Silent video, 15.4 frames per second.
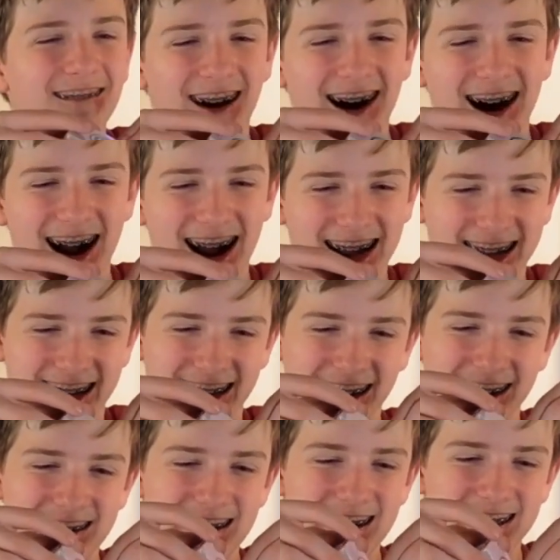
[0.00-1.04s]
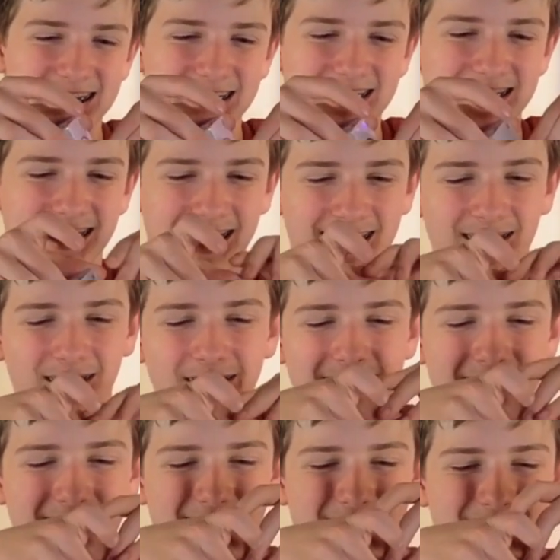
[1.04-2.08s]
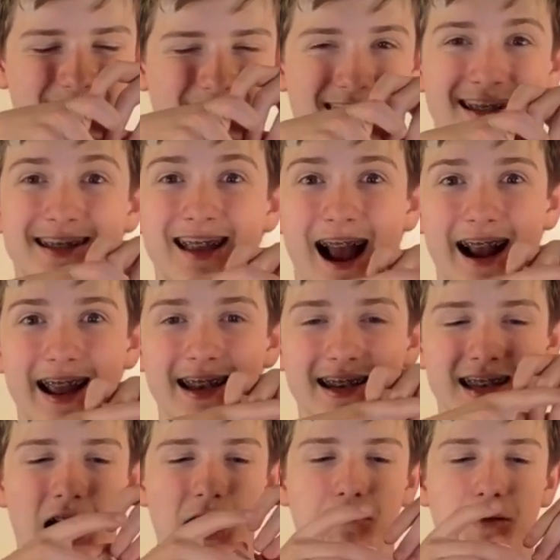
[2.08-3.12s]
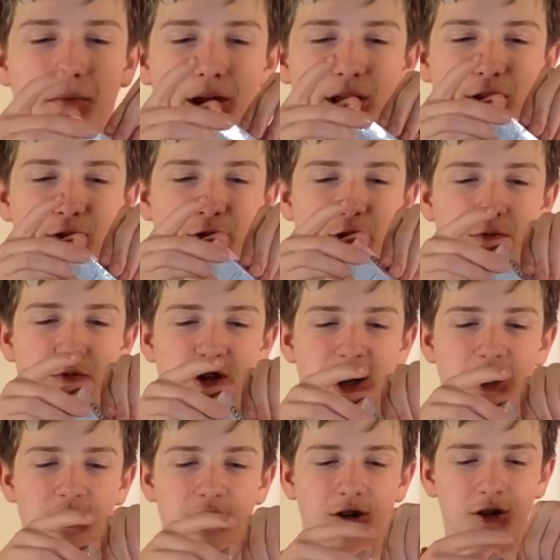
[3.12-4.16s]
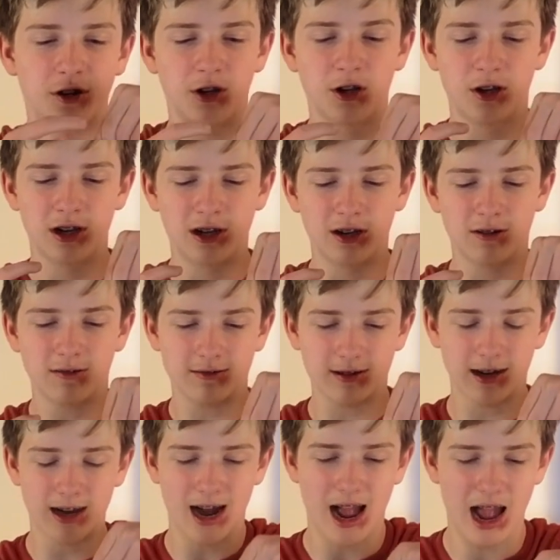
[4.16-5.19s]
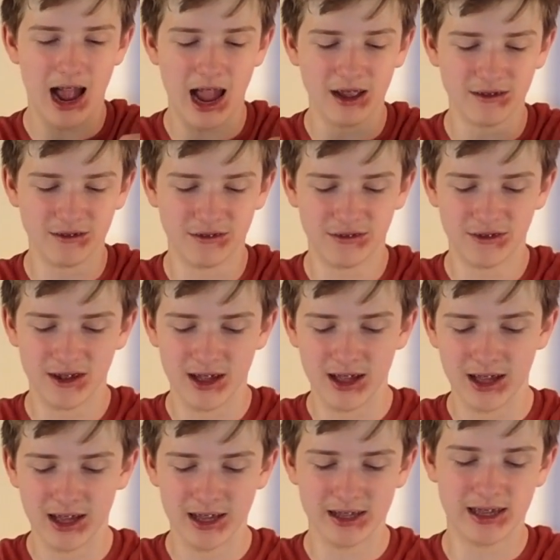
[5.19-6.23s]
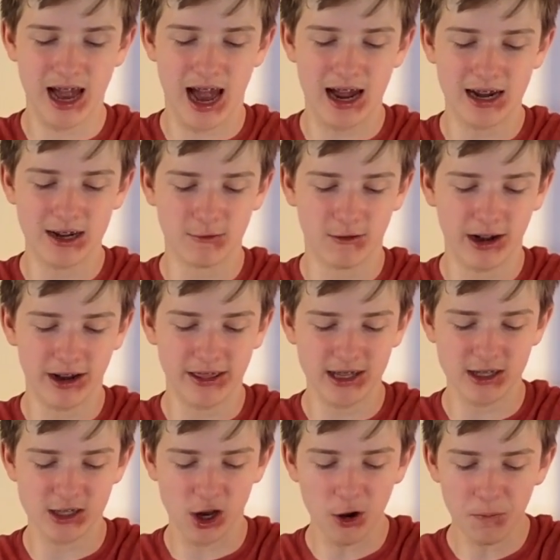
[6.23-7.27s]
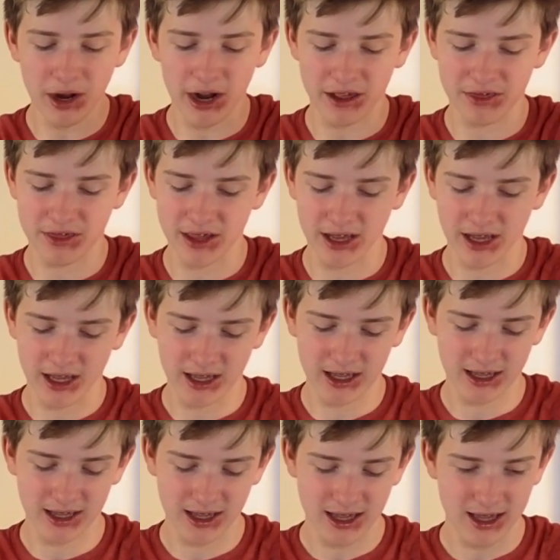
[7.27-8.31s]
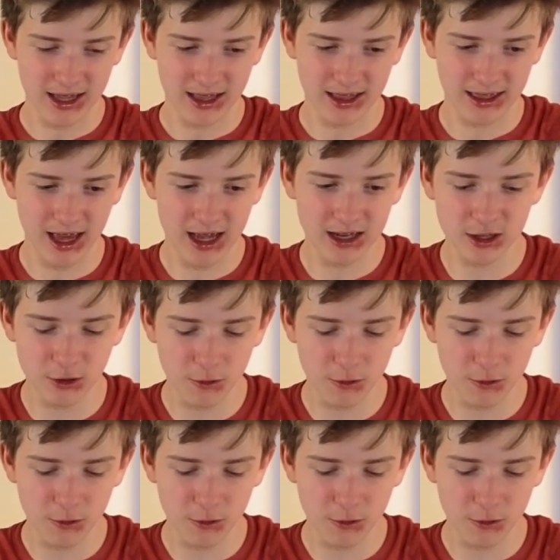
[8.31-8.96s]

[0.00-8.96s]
my goodness, this is like only the second time on my YouTube channel where I've gotten one of these open, I think. That took